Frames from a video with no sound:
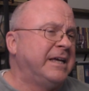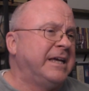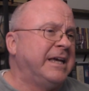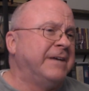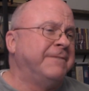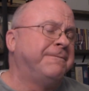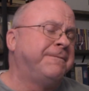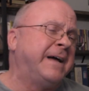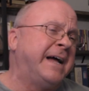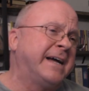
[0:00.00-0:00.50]

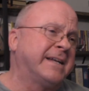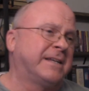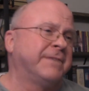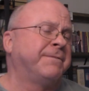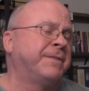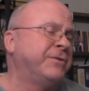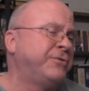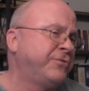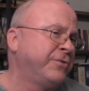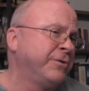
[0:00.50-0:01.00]
In fact,
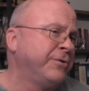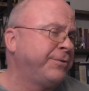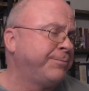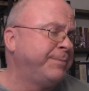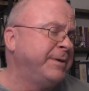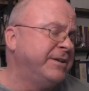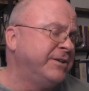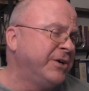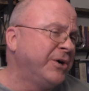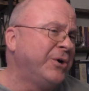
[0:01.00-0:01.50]
if the truth
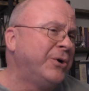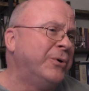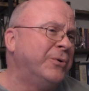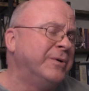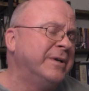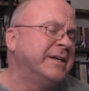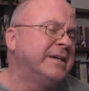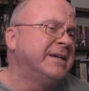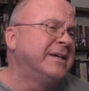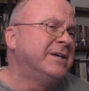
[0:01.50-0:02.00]
be
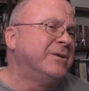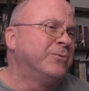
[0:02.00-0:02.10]
known,